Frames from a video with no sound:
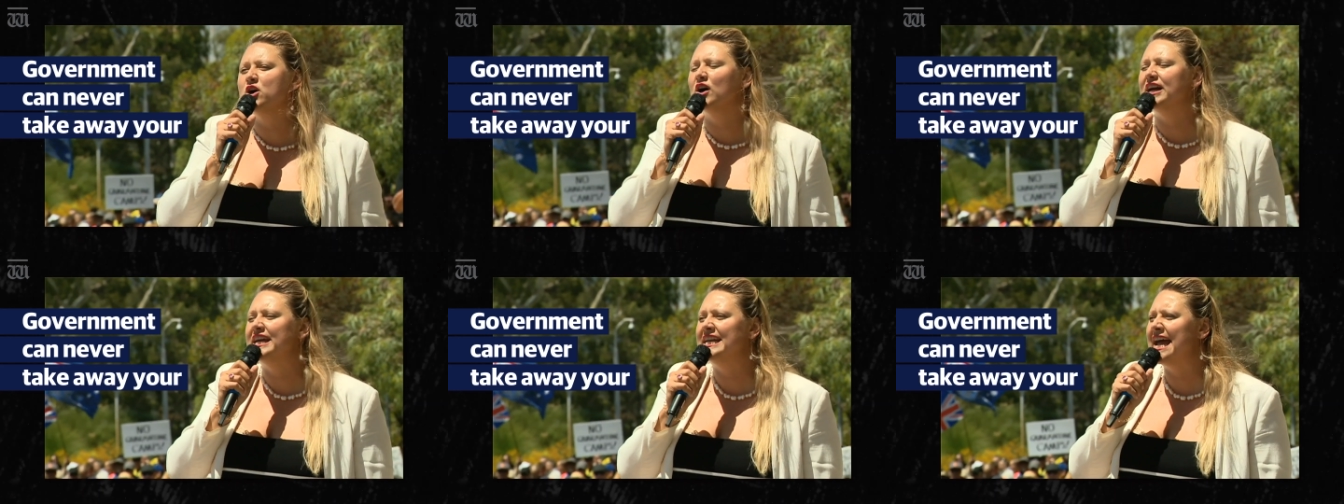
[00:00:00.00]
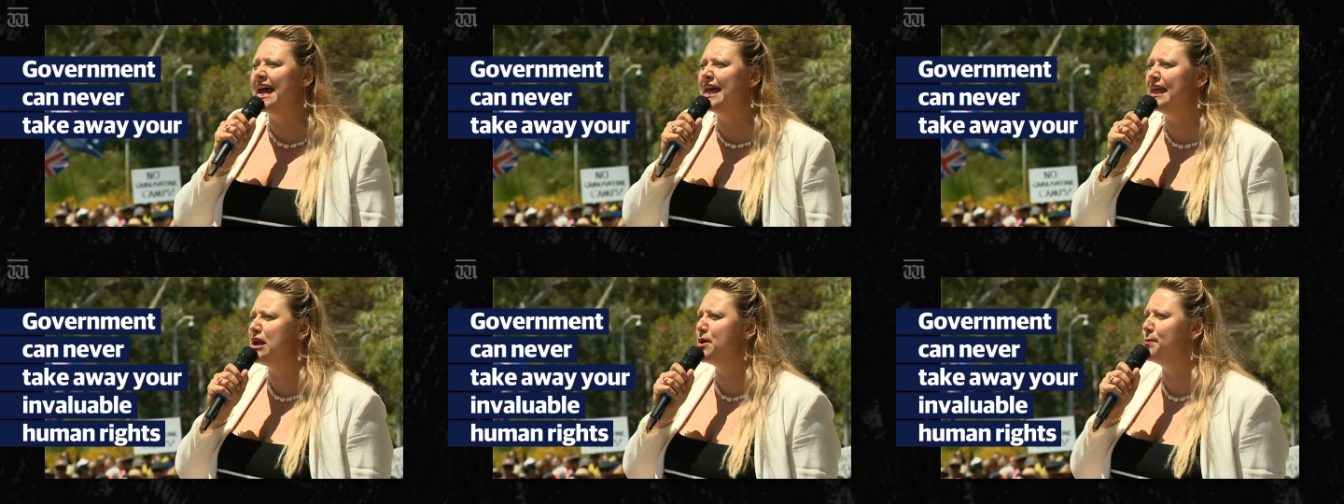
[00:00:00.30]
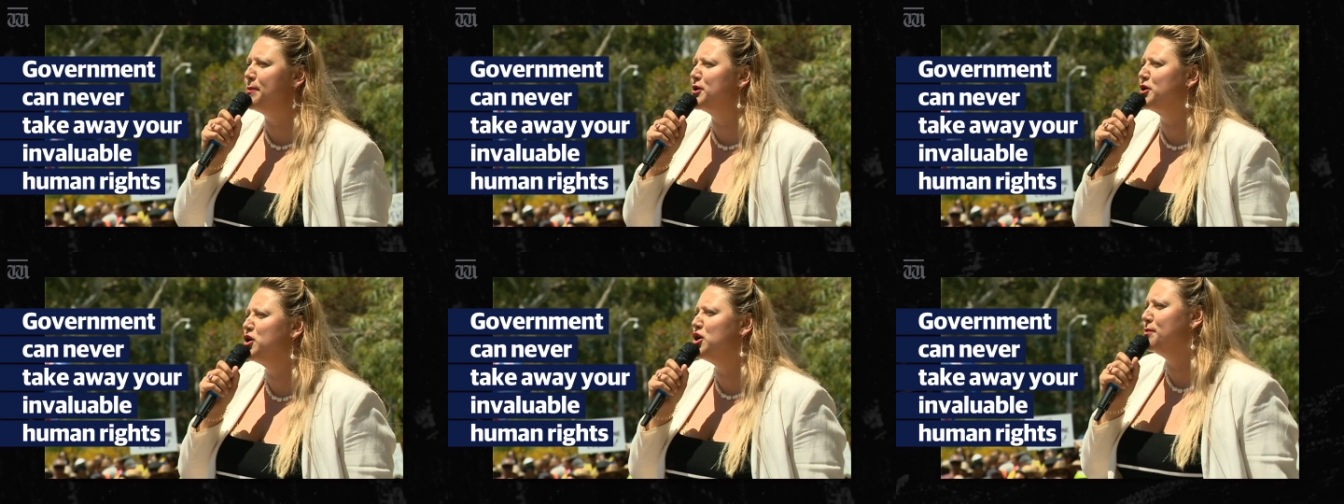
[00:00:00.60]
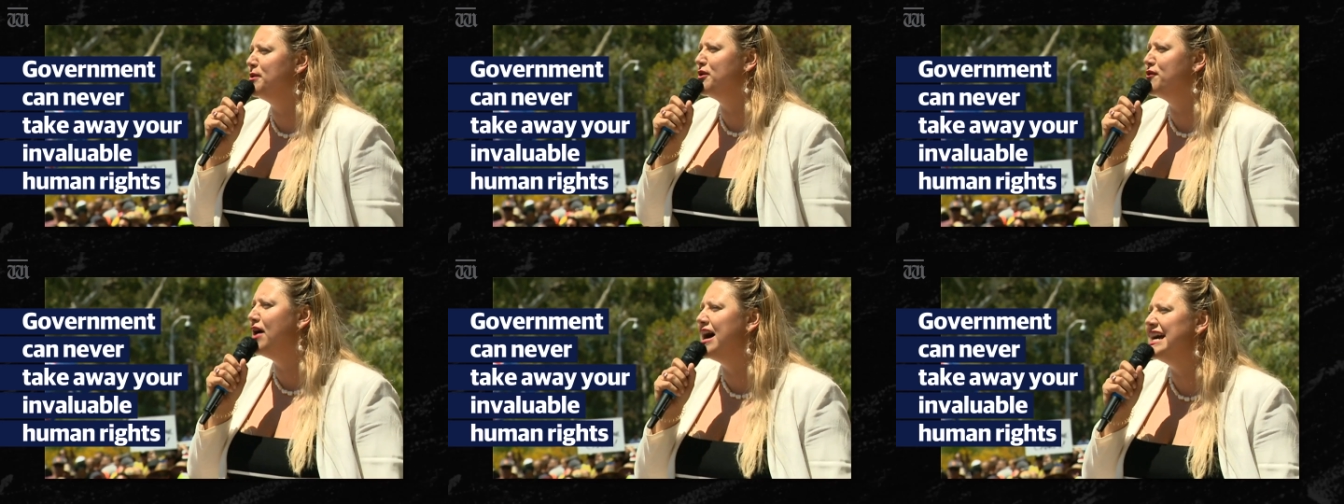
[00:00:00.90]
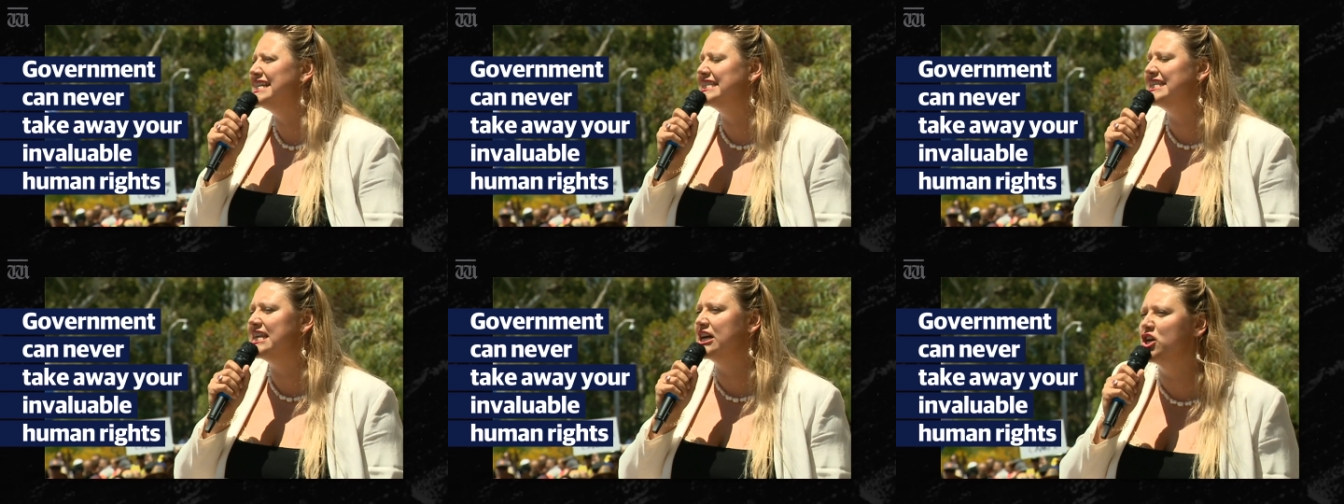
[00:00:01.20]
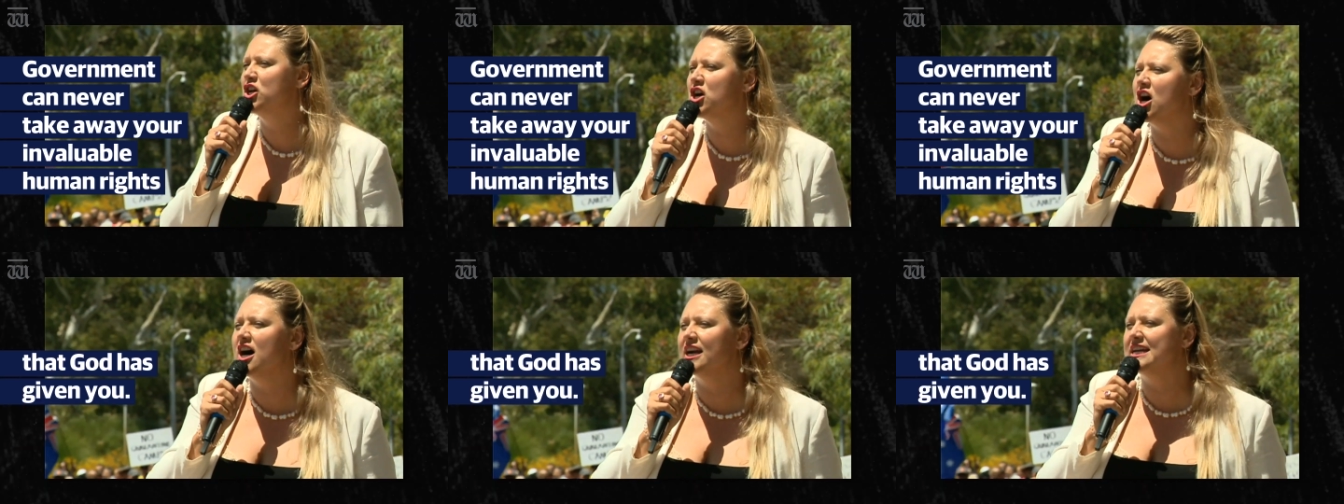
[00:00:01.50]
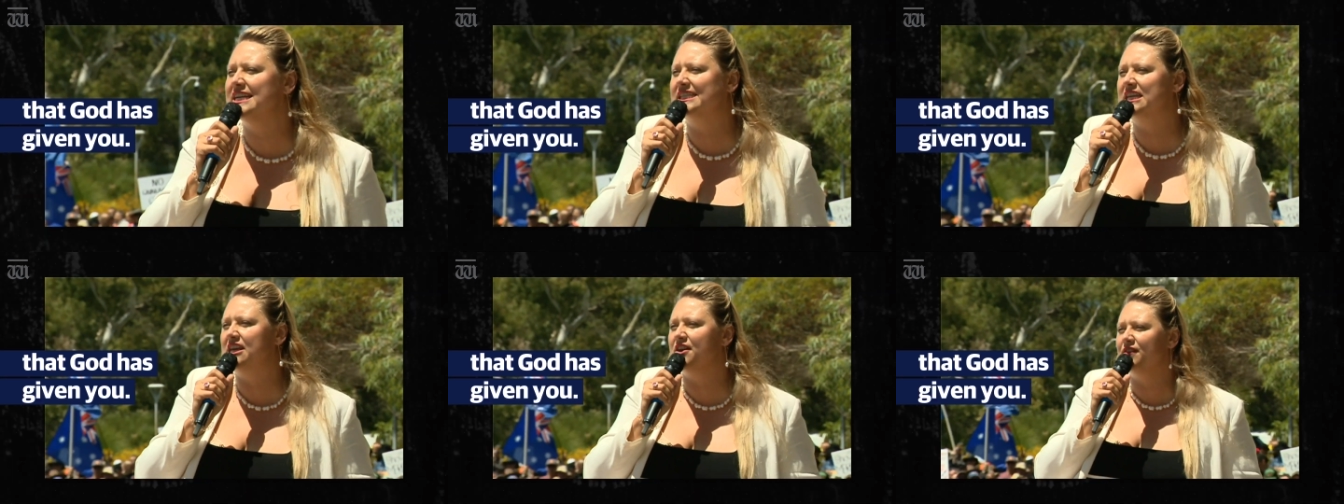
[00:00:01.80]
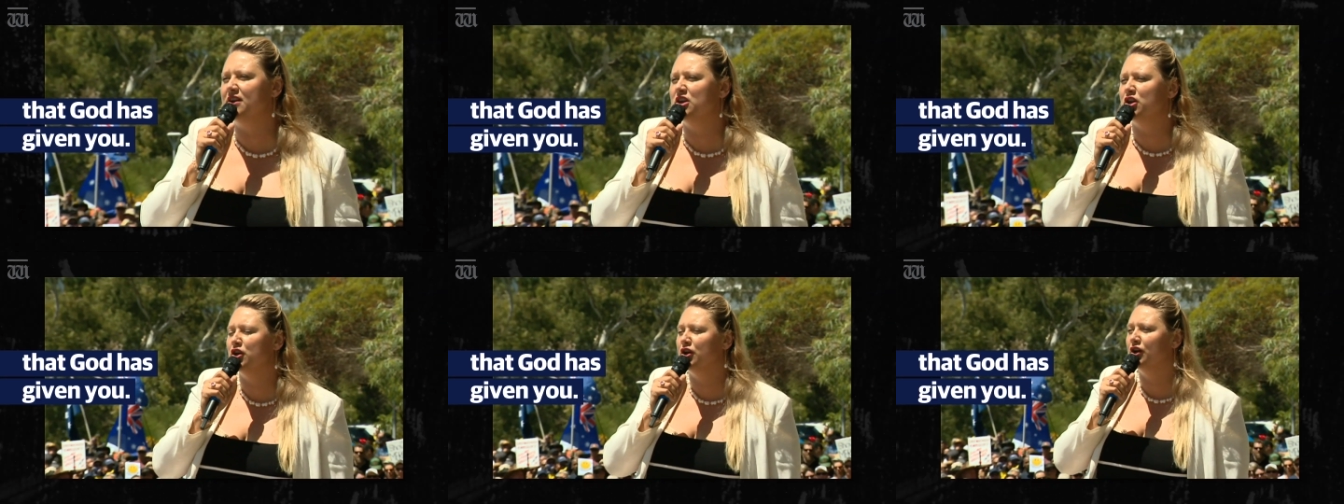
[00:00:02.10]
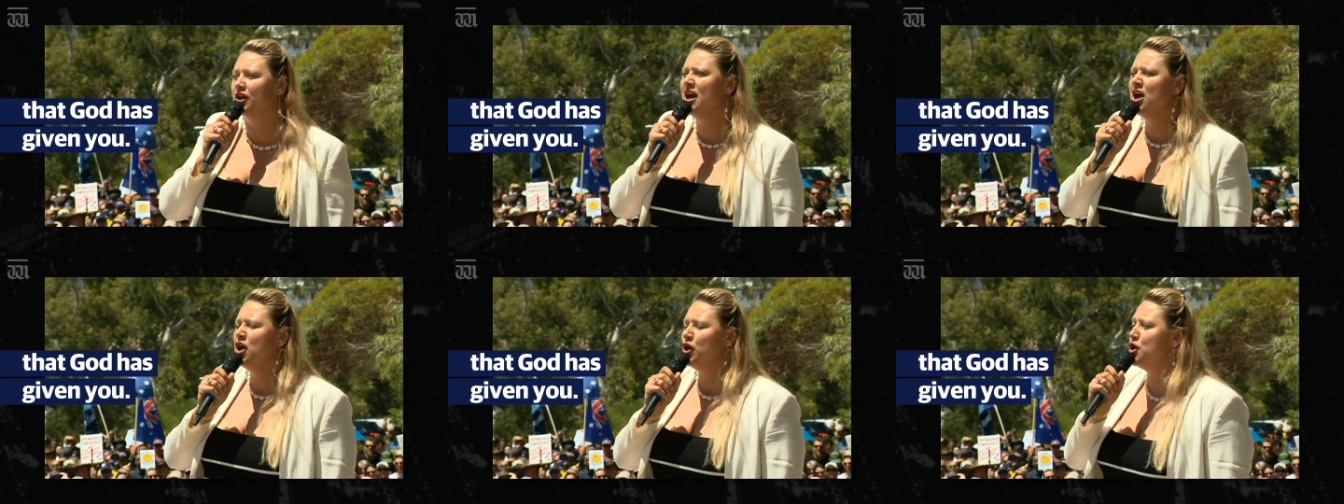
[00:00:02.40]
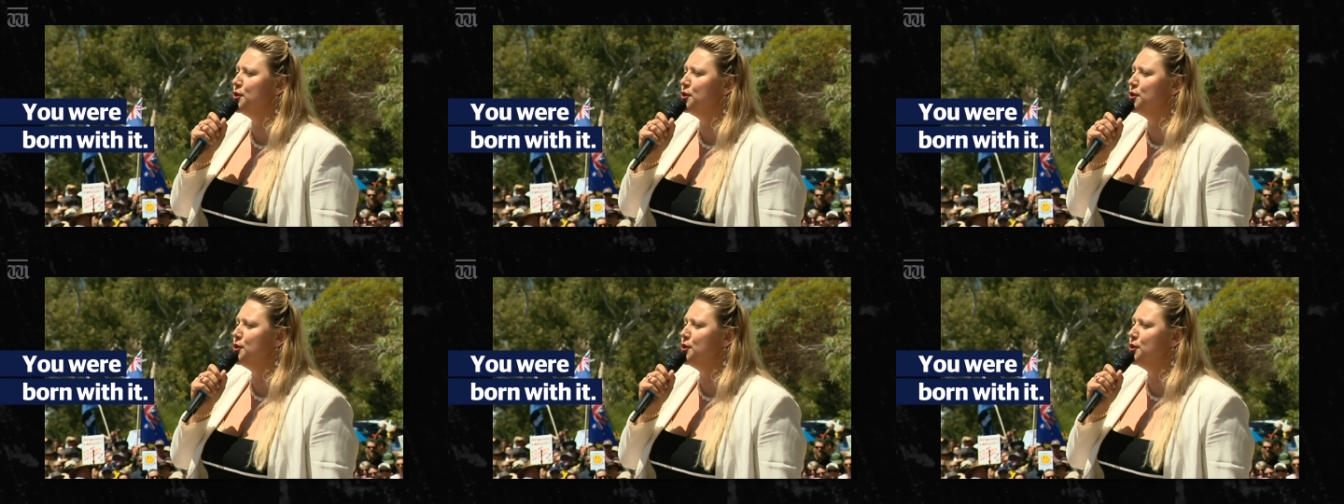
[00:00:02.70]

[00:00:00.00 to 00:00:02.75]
your inalienable human rights that God has given you.